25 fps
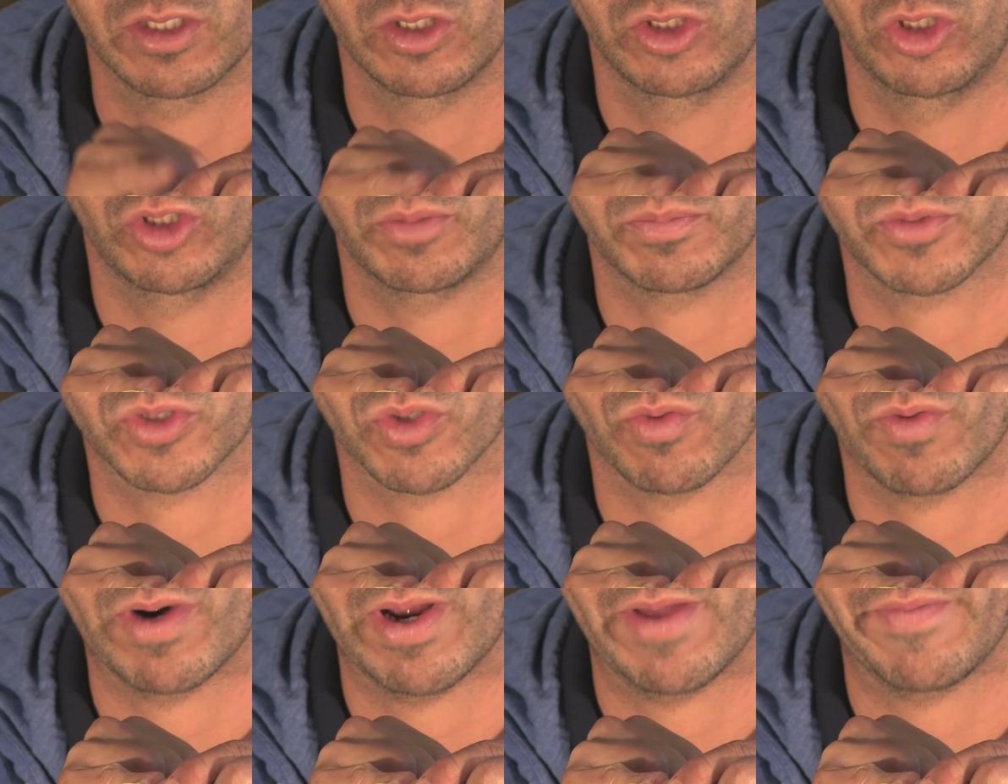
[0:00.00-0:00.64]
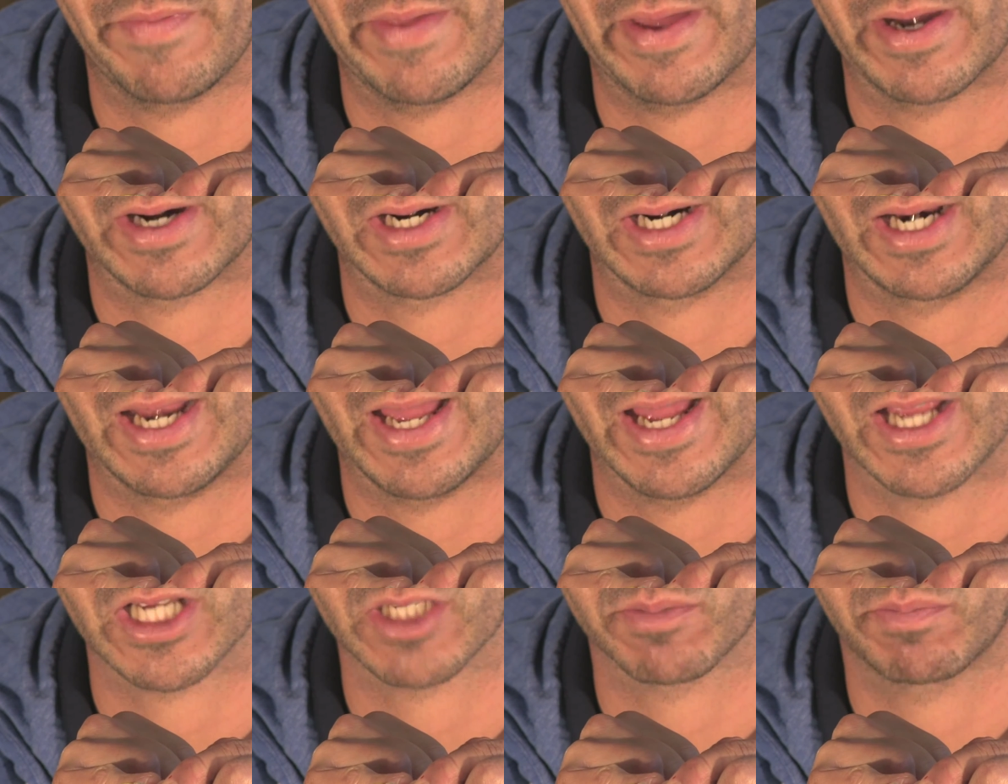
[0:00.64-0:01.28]
loops around that
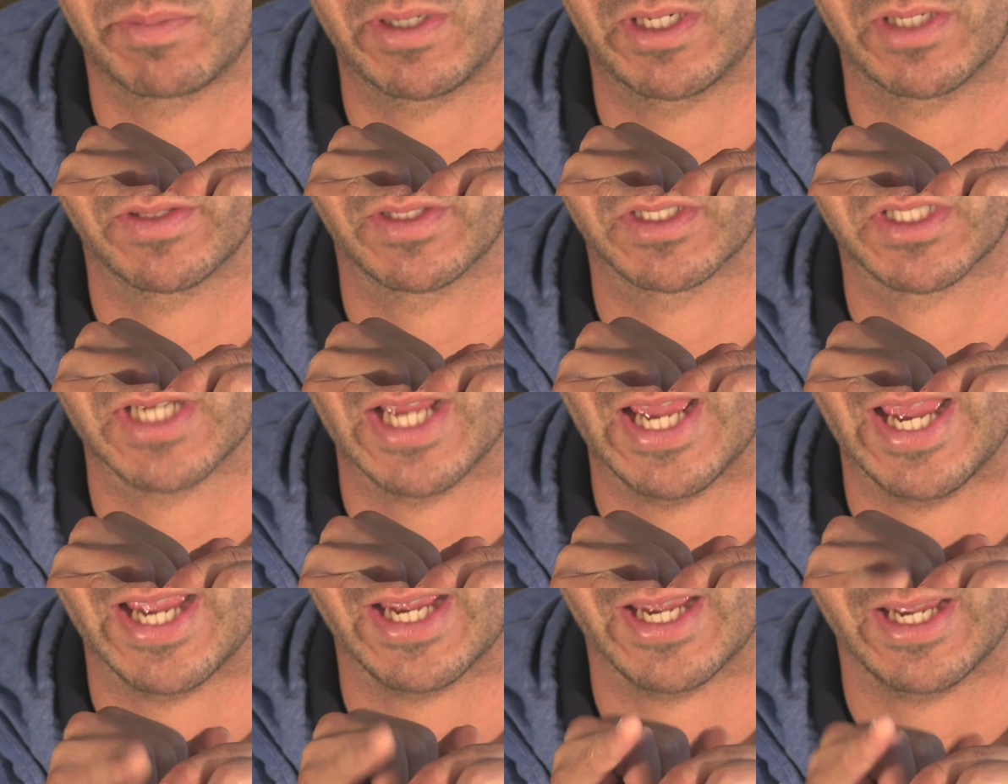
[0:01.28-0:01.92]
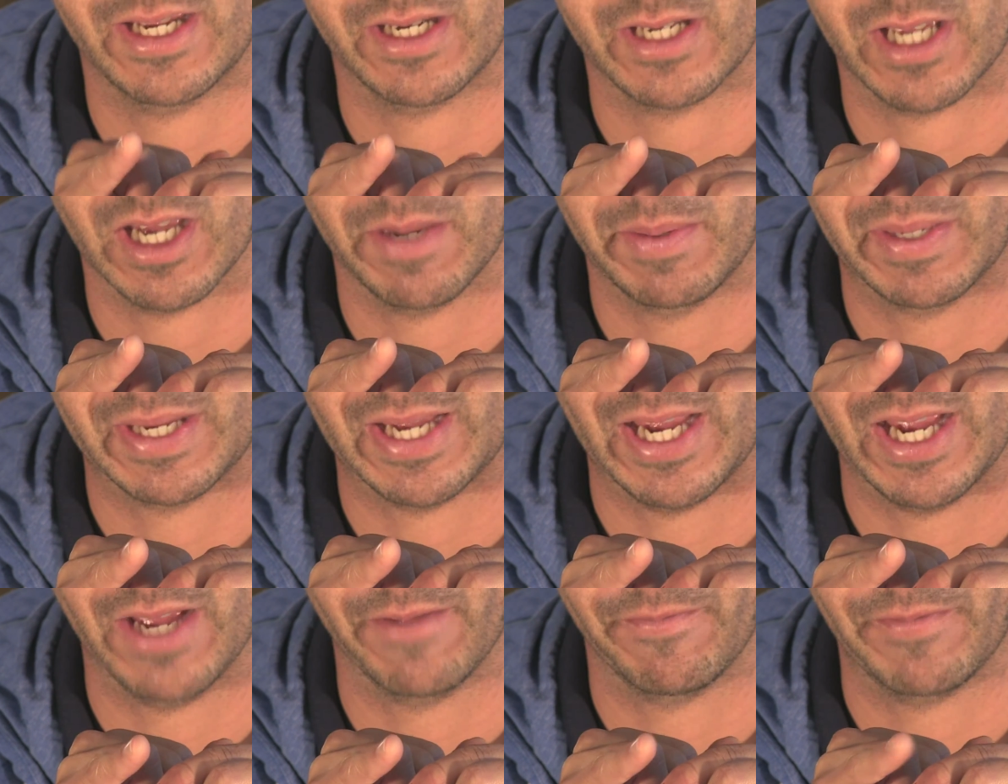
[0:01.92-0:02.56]
last bit of the tag end
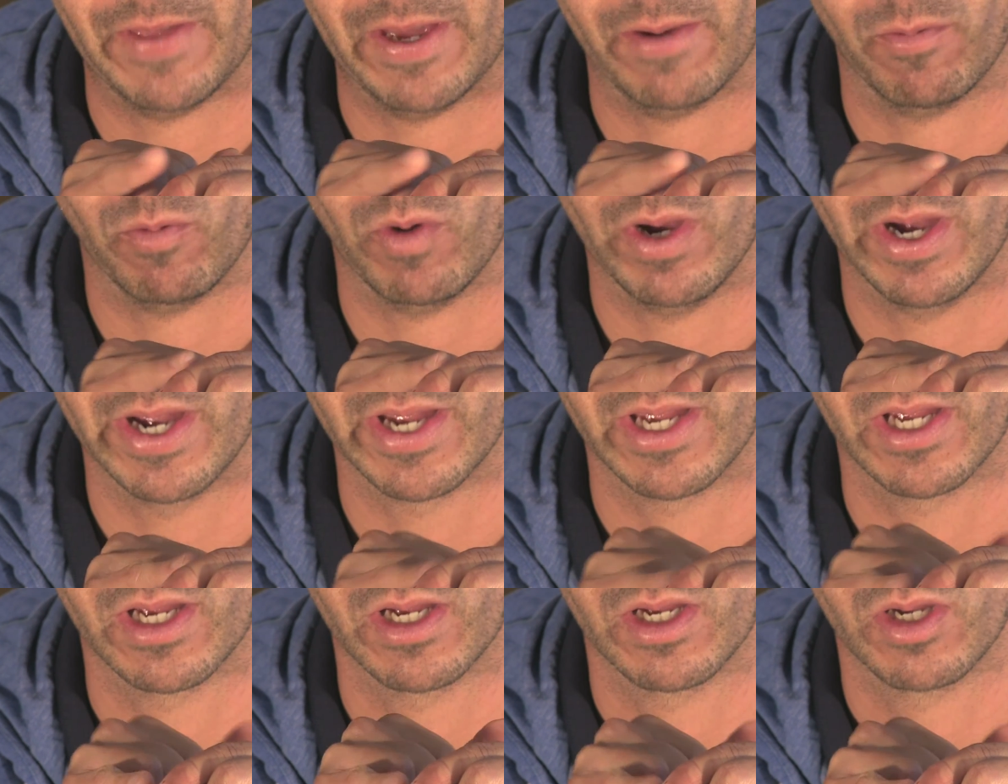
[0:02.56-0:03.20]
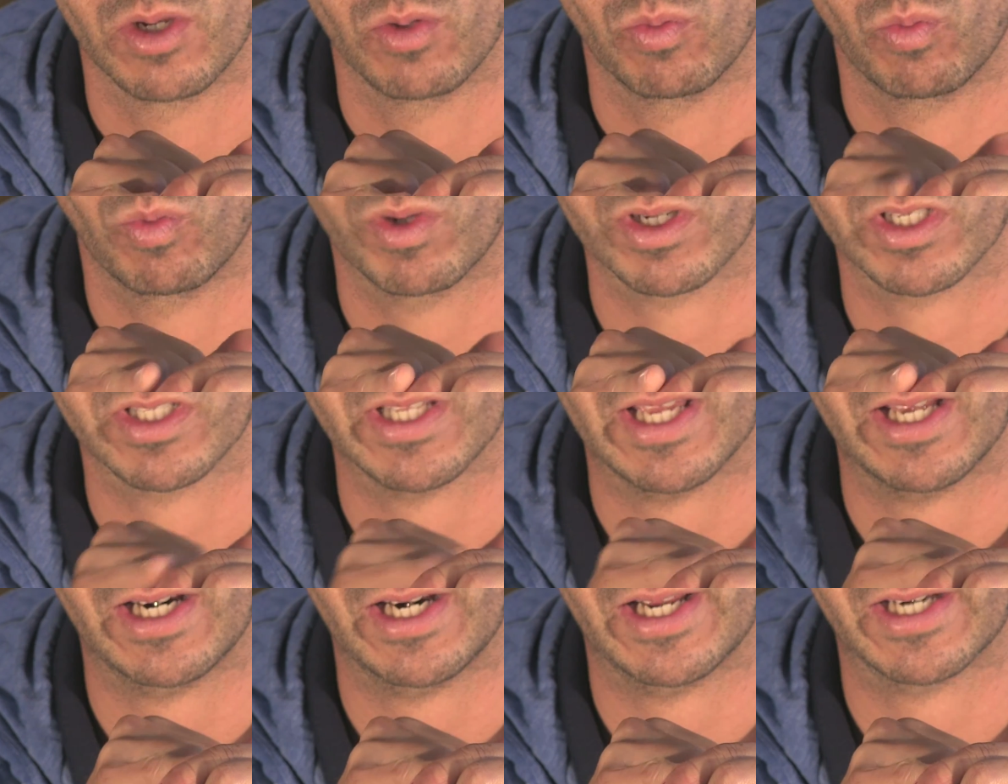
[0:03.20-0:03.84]
coming out that way. Once
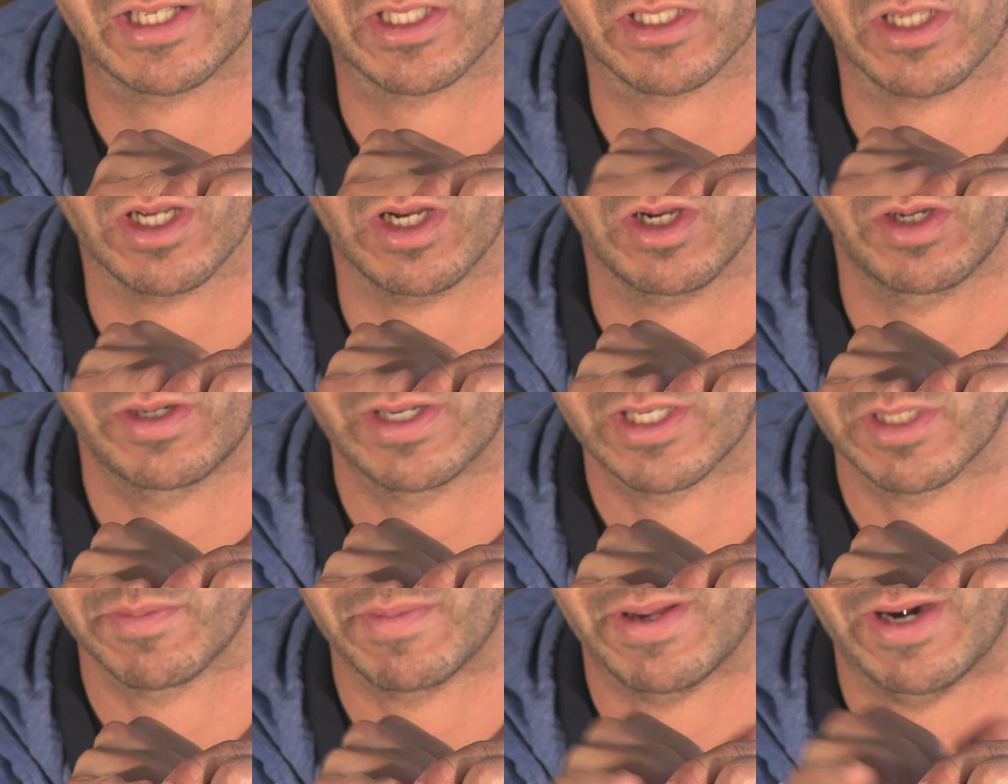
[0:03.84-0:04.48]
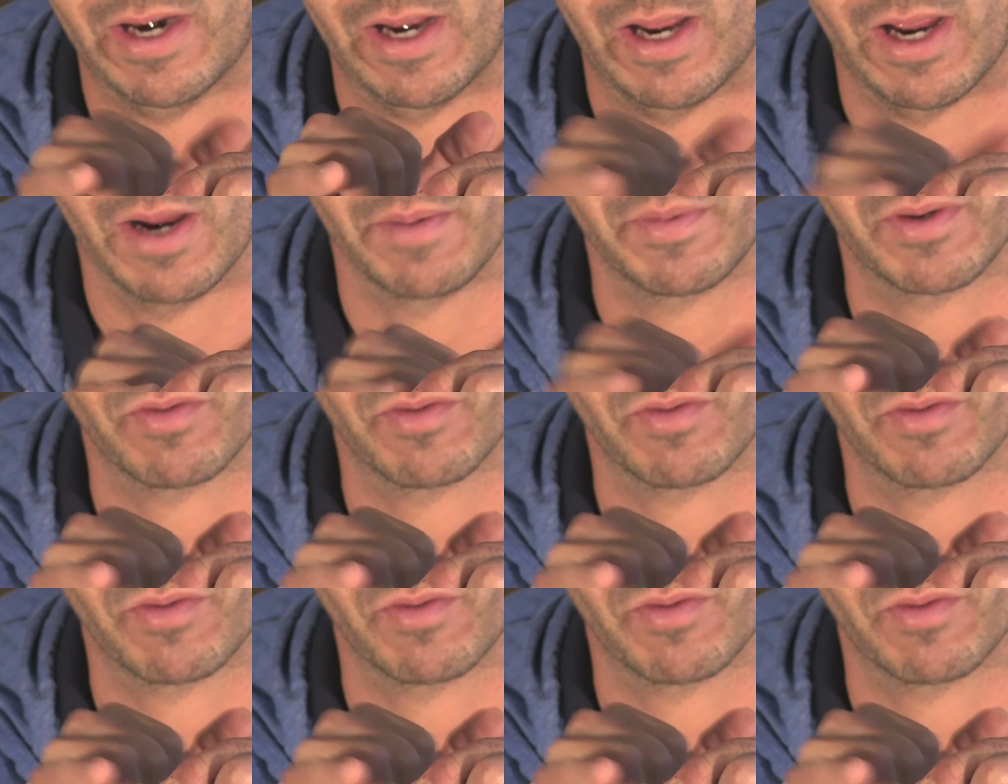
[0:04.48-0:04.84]
that lets go, it doesn't matter how